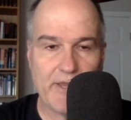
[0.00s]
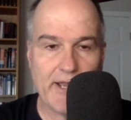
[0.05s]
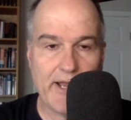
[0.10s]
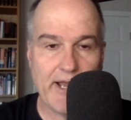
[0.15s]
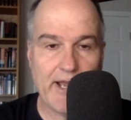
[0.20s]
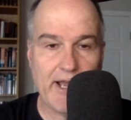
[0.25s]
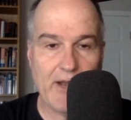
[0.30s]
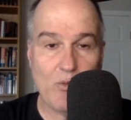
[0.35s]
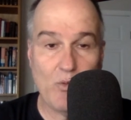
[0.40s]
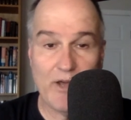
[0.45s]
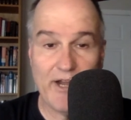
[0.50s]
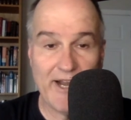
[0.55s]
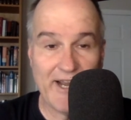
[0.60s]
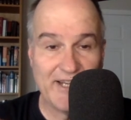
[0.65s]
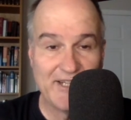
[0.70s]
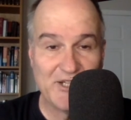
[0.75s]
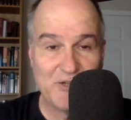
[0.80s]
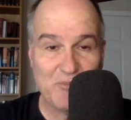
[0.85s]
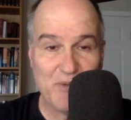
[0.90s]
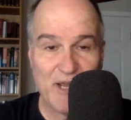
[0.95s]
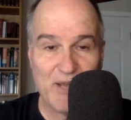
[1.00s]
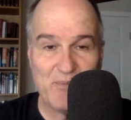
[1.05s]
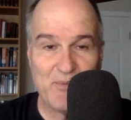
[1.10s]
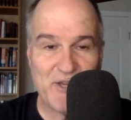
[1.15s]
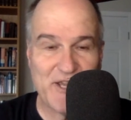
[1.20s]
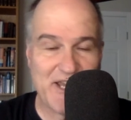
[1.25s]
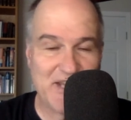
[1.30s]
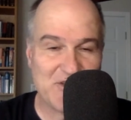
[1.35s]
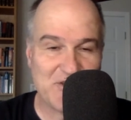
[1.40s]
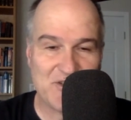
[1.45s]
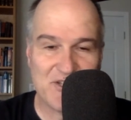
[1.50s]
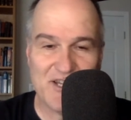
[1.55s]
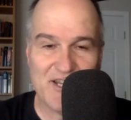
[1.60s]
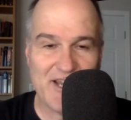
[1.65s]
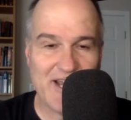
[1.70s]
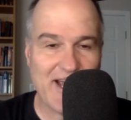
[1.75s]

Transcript: Uh, when I did my PhD,